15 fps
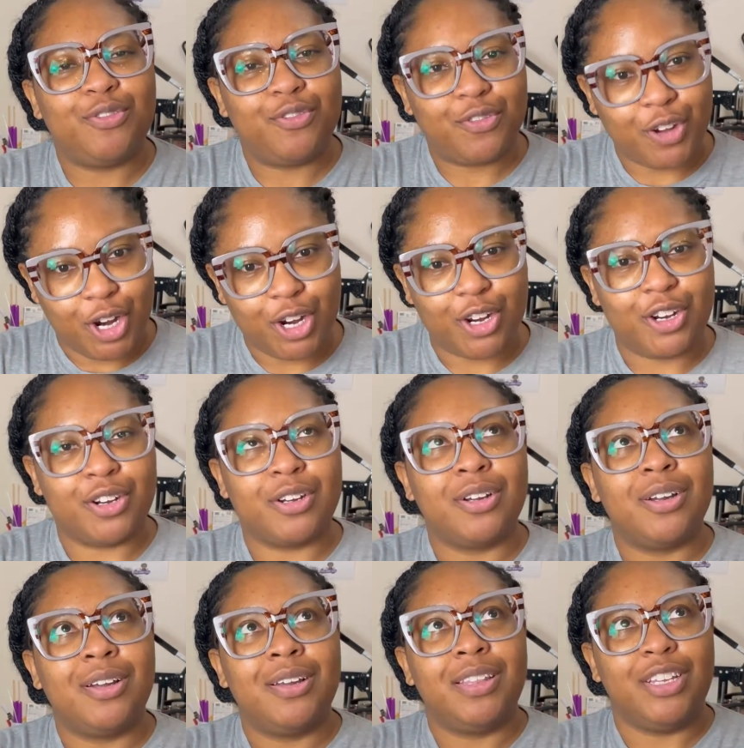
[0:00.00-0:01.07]
fur
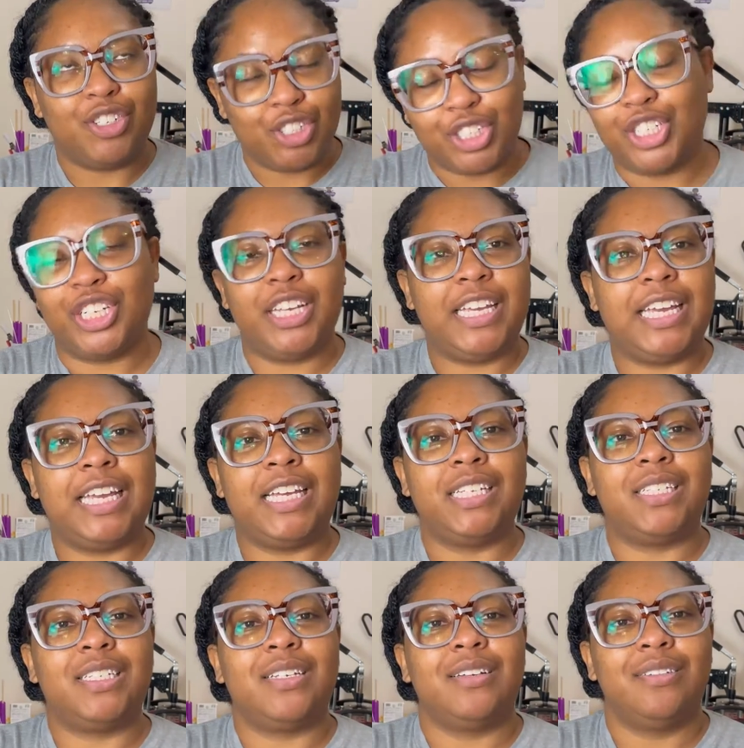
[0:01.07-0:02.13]
that you're gonna
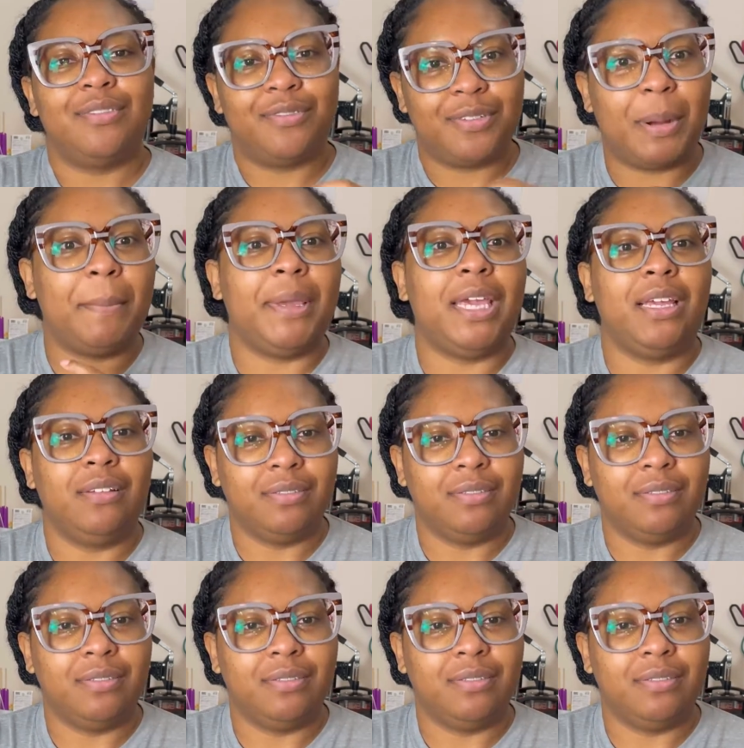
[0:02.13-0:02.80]
get from me.